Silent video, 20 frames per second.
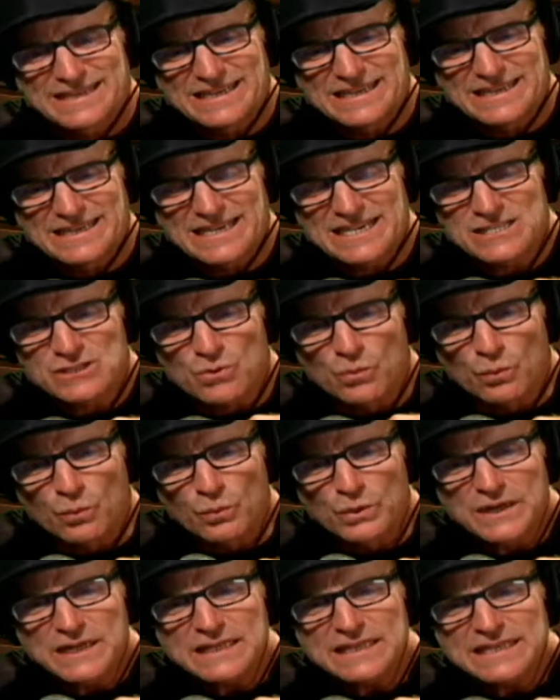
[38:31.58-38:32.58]
It's
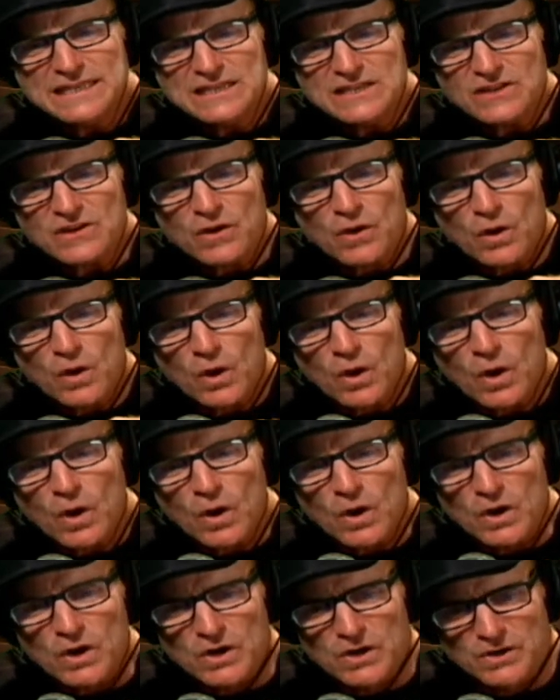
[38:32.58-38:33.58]
really
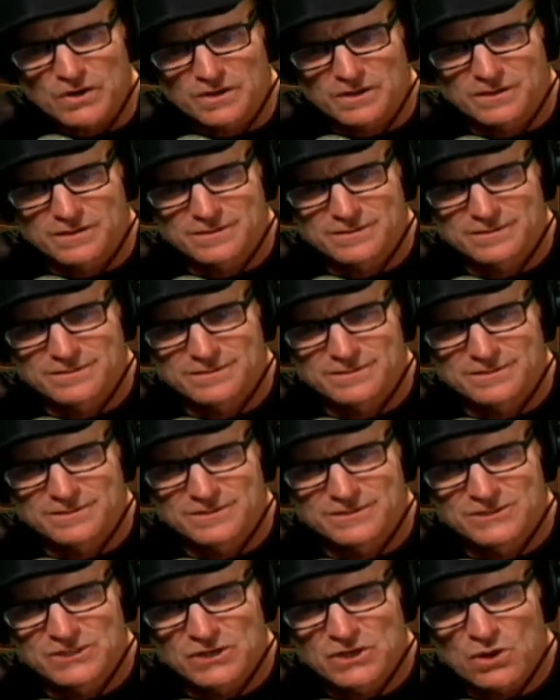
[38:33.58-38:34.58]
hard
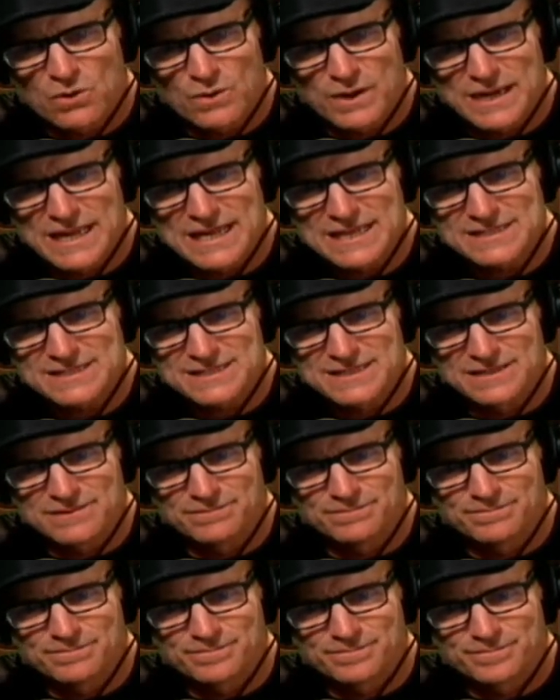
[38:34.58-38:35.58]
to go against him,
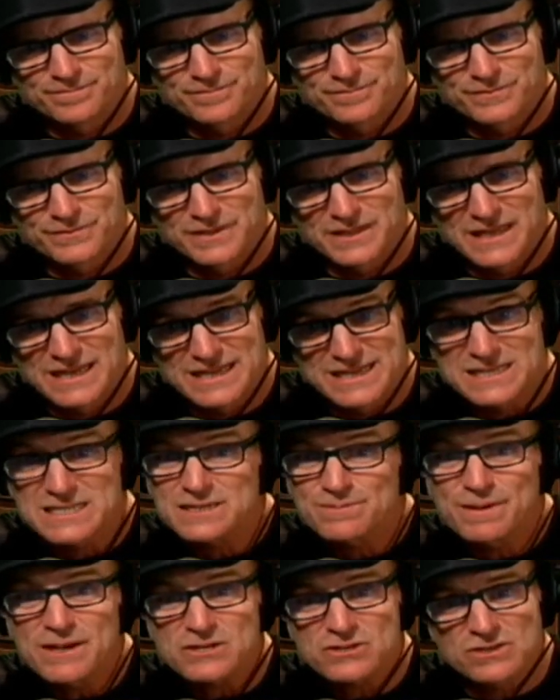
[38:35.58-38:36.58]
and
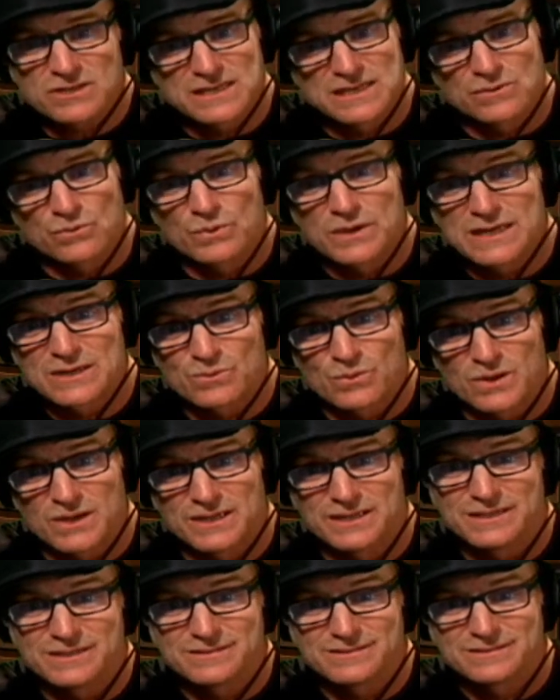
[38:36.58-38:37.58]
especially in week 1.
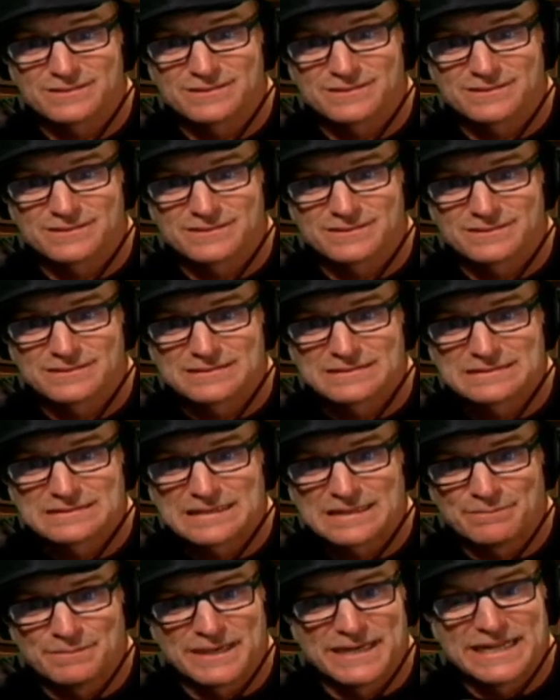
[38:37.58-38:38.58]

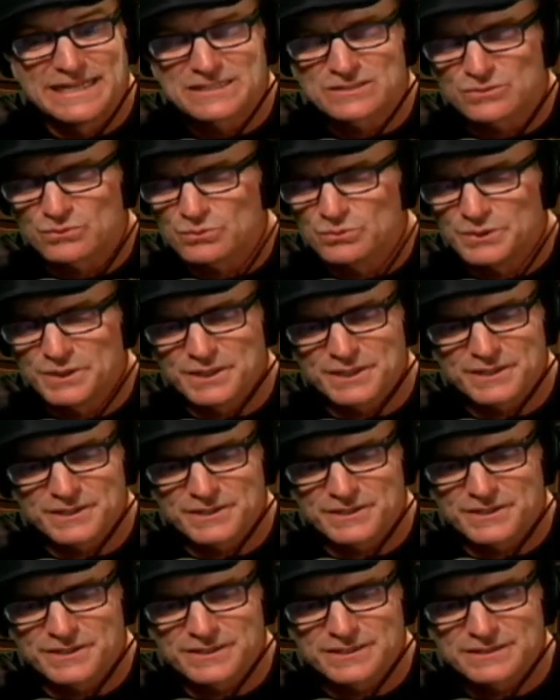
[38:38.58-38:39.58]
I mean, it's really
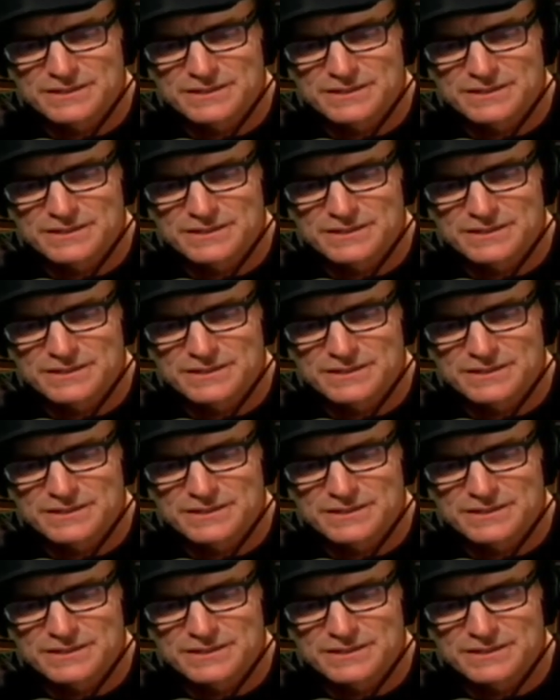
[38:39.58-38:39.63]
hard.